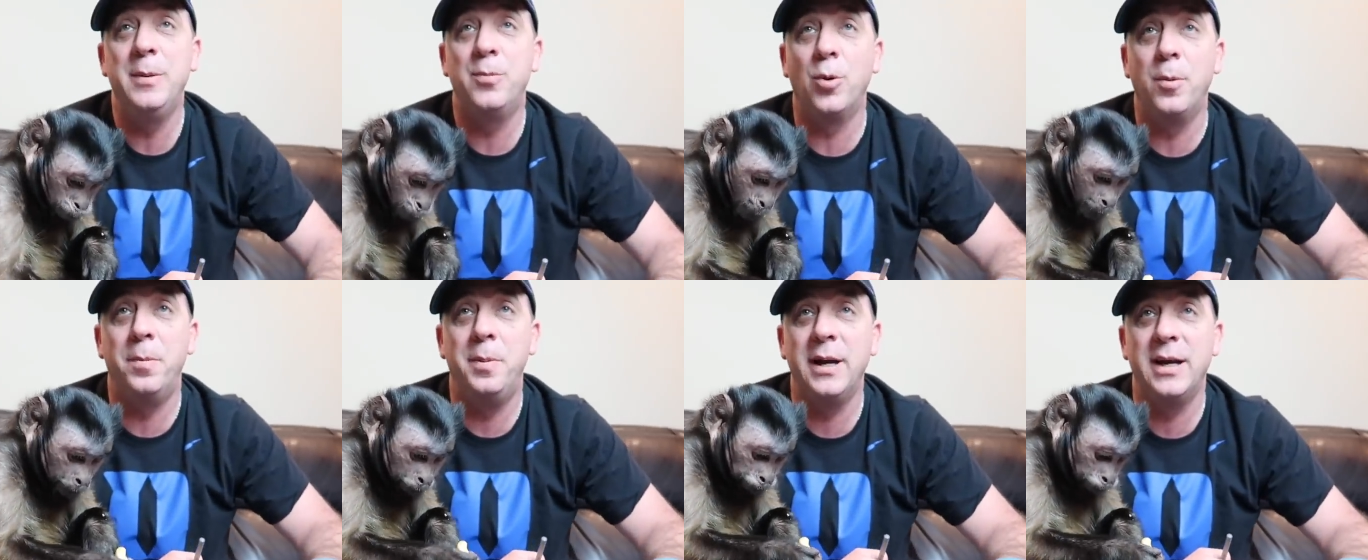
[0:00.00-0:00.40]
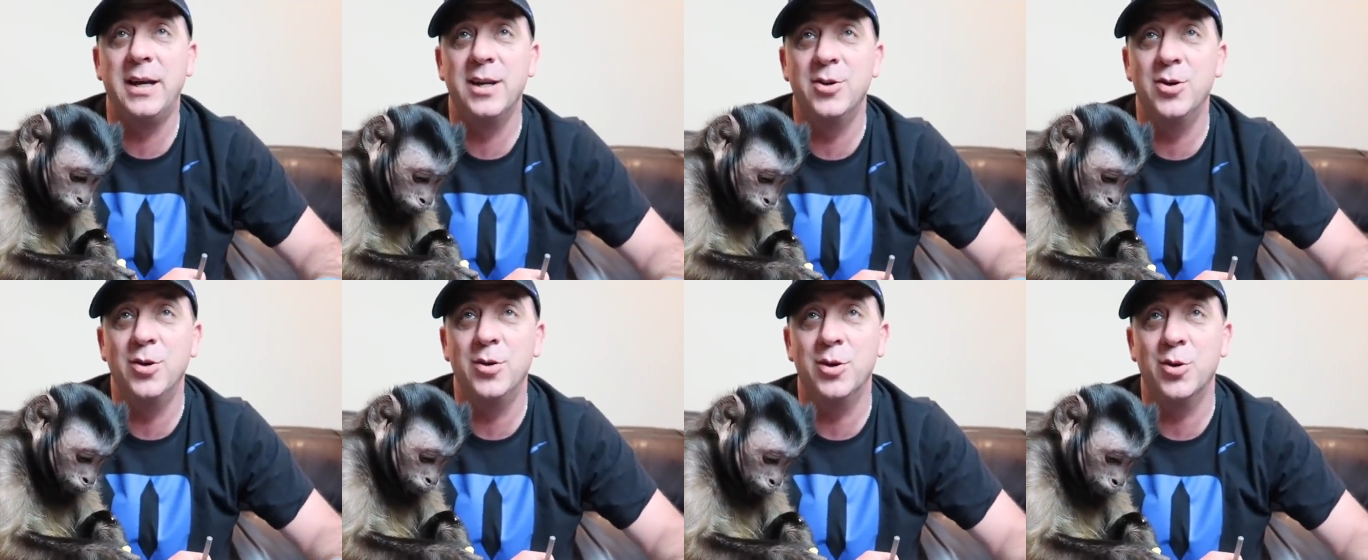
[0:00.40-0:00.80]
Speaker 1: people are picking
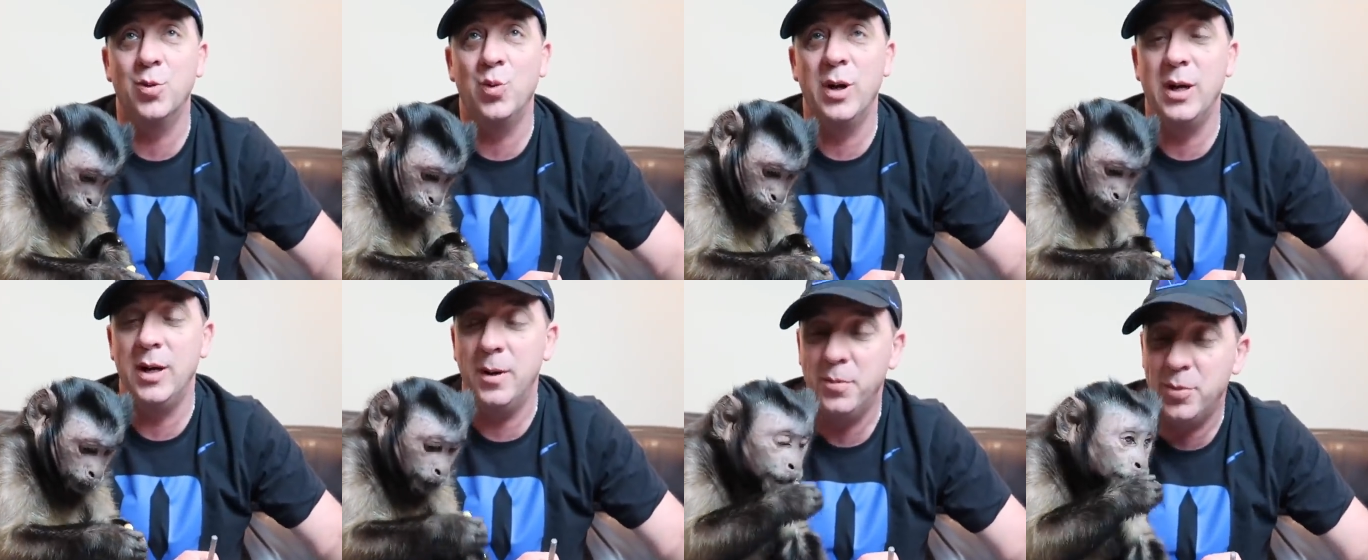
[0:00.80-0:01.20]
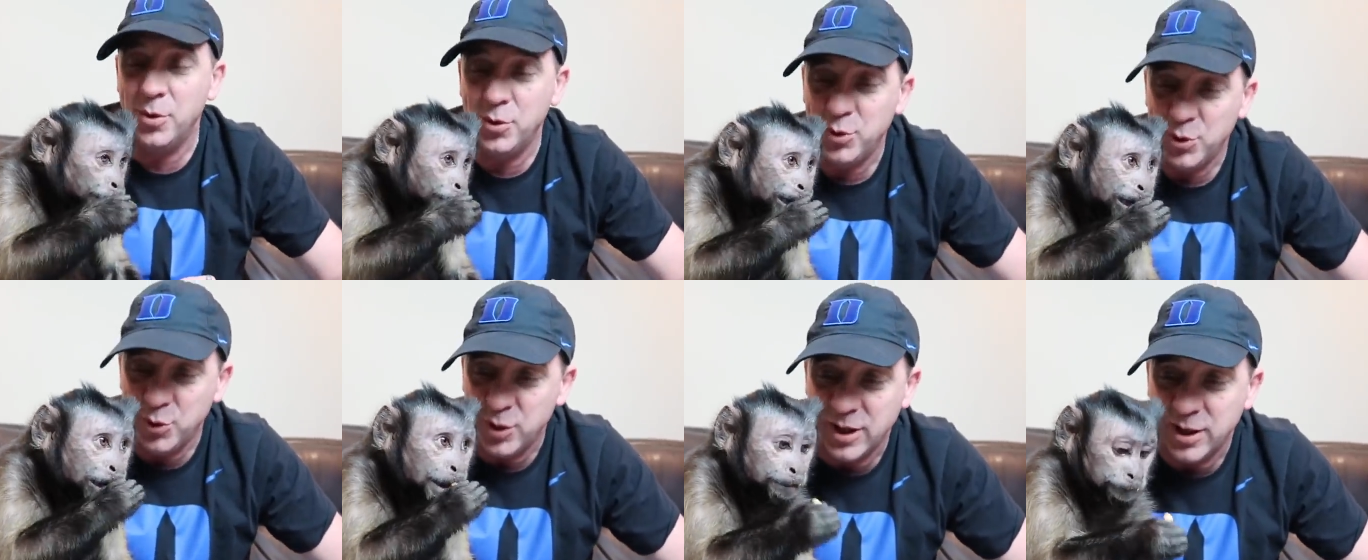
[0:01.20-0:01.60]
Duke to win it, Boo.
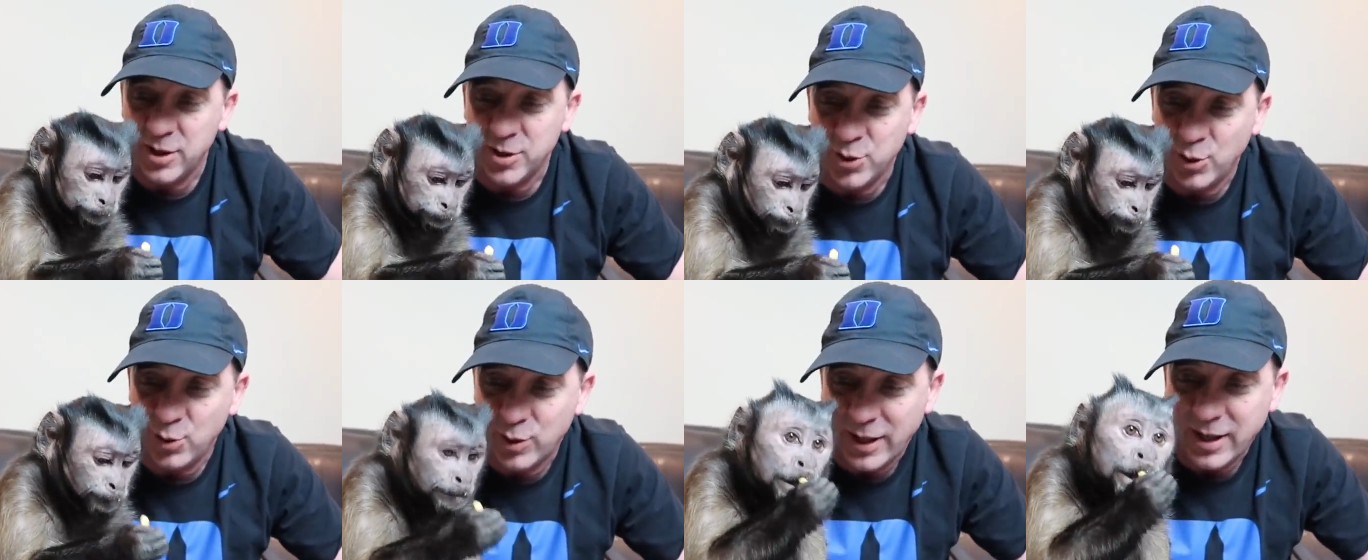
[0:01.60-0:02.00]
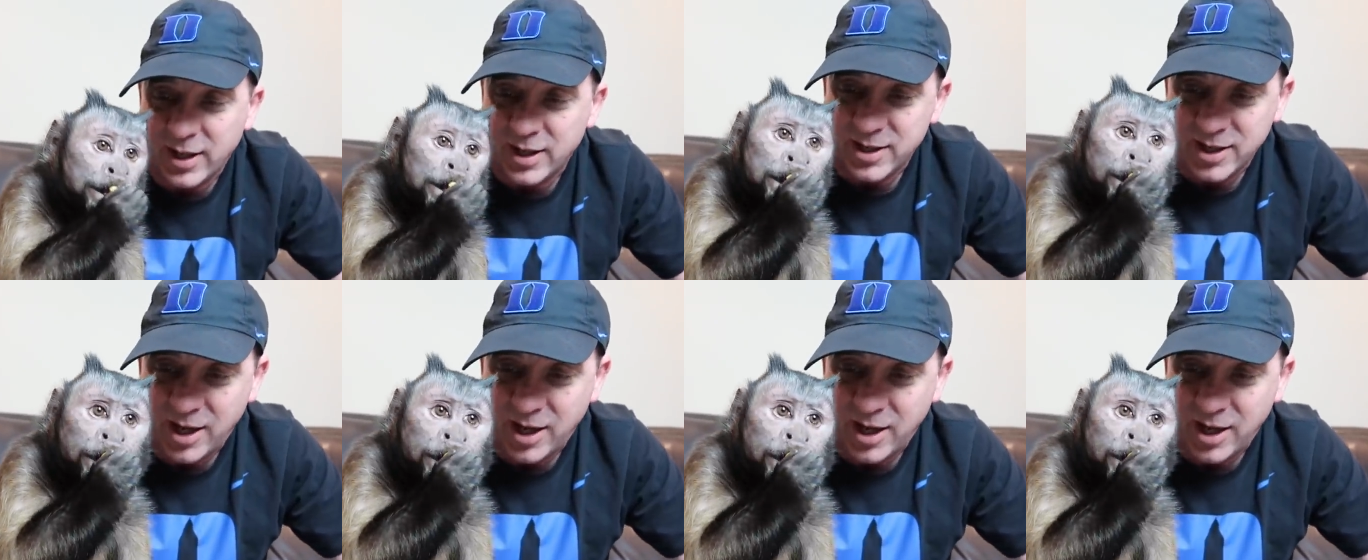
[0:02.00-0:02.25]
You didn't do, like, a